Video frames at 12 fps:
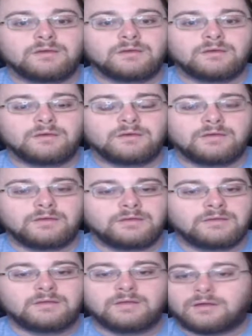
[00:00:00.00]
Huh?
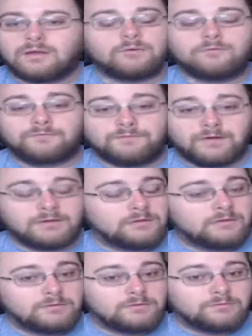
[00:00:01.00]
Oh, fuck.
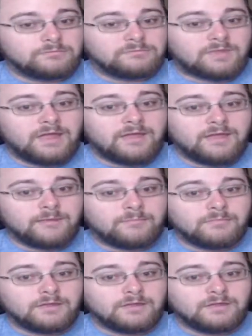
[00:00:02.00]

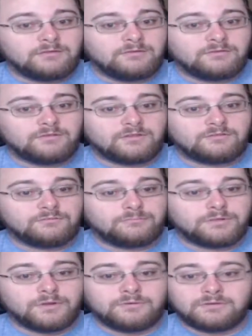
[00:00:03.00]
Damn, he just
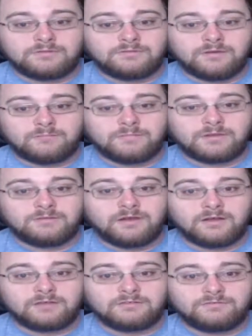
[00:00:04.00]
exploded something in
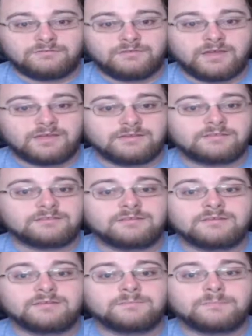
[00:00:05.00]
Donnie's face.
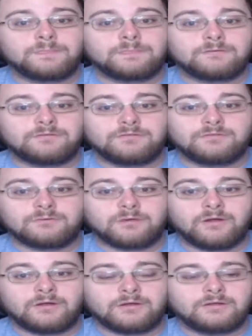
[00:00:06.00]
Was it the
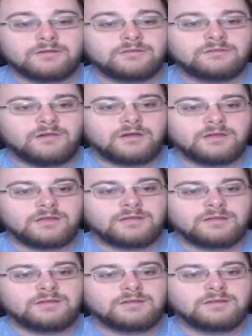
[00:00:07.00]
rock? Donnie!
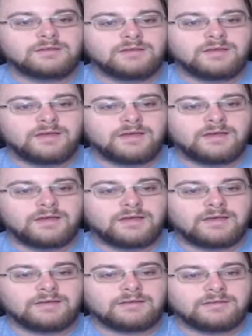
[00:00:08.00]

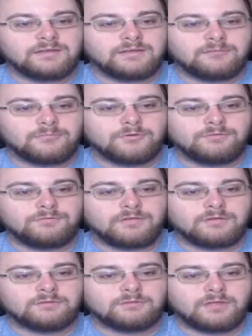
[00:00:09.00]
Aha, he can move
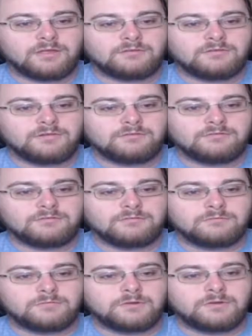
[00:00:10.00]
things without touching
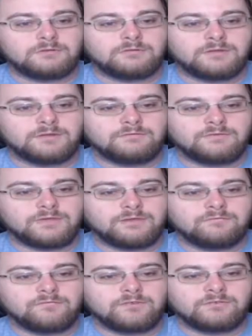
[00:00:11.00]
them, but only if he
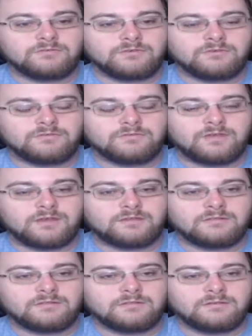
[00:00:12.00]
can visually sight,
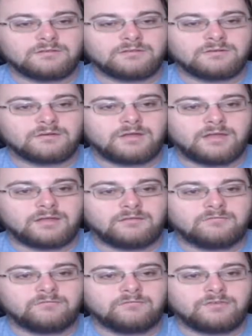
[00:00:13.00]

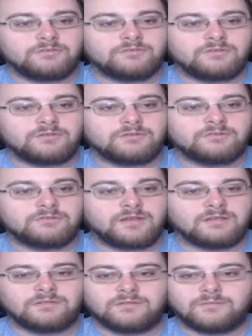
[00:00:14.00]

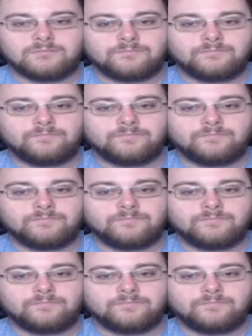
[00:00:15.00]
them.